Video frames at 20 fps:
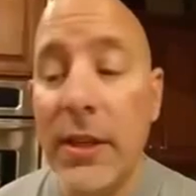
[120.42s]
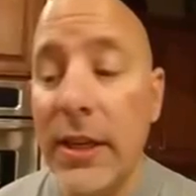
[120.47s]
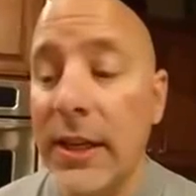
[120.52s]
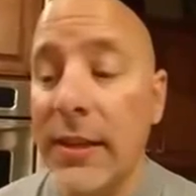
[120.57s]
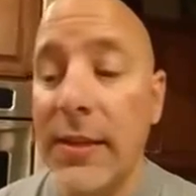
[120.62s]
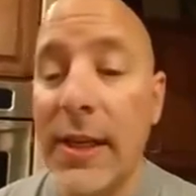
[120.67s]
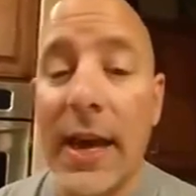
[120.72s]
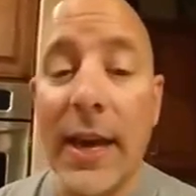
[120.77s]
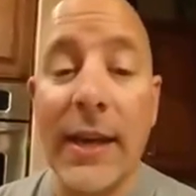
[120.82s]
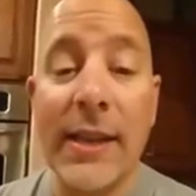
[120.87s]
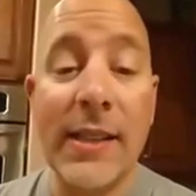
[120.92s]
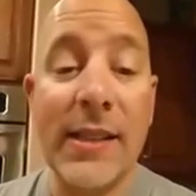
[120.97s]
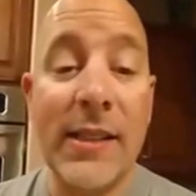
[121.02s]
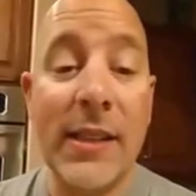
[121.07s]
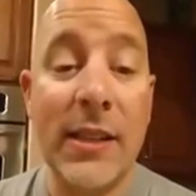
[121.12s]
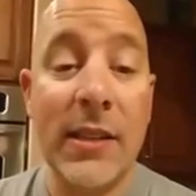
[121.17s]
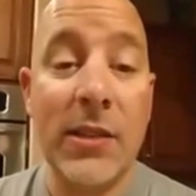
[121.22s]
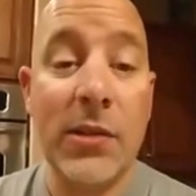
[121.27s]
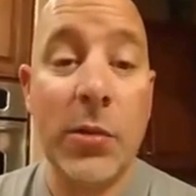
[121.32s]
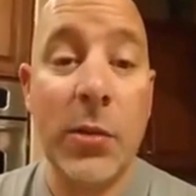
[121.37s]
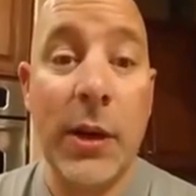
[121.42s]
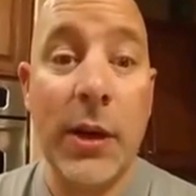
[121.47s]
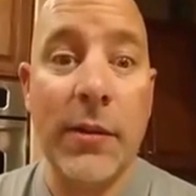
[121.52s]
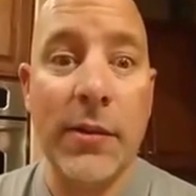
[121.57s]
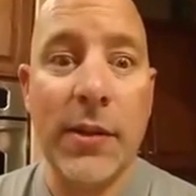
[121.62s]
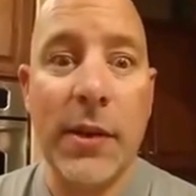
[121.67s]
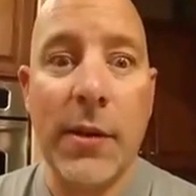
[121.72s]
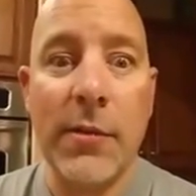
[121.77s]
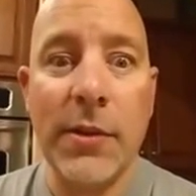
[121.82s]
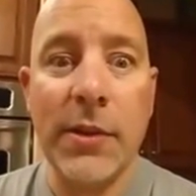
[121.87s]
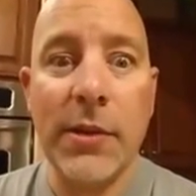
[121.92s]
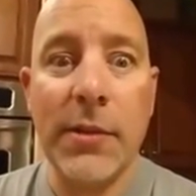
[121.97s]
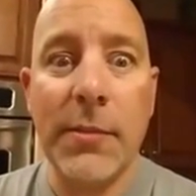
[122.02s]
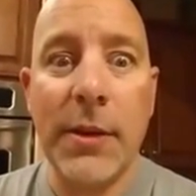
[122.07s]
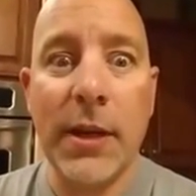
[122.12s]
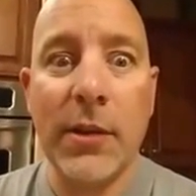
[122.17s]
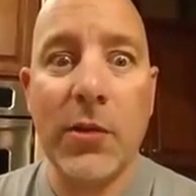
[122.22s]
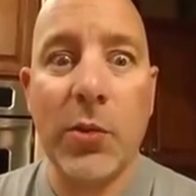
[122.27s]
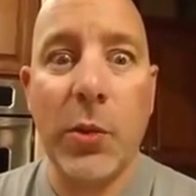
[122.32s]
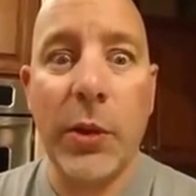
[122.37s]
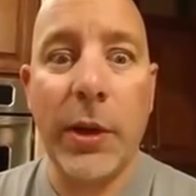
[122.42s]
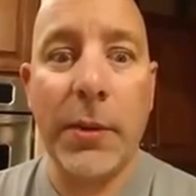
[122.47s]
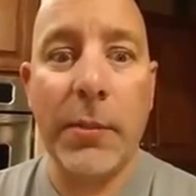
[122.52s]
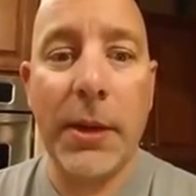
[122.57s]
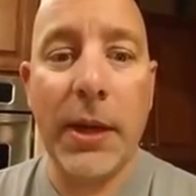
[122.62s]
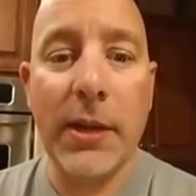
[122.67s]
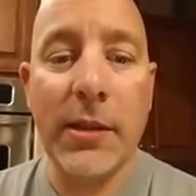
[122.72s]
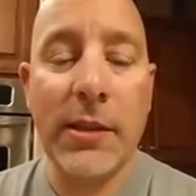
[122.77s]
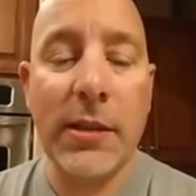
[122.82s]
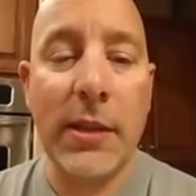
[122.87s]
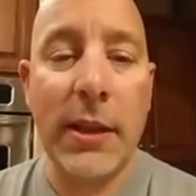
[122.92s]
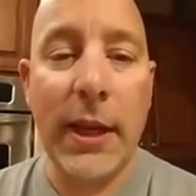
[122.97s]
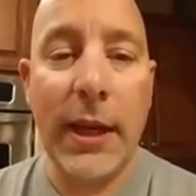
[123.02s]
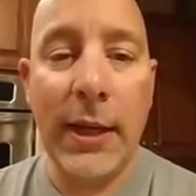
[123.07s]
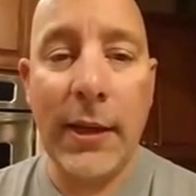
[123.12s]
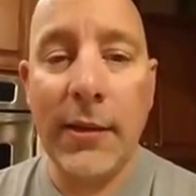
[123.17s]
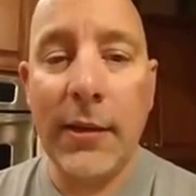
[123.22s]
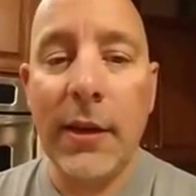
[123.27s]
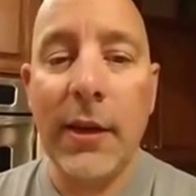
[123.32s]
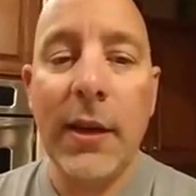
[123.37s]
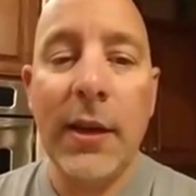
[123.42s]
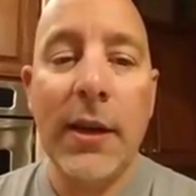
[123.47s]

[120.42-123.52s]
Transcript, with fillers: did that at 6:12, so I was about 20 minutes late,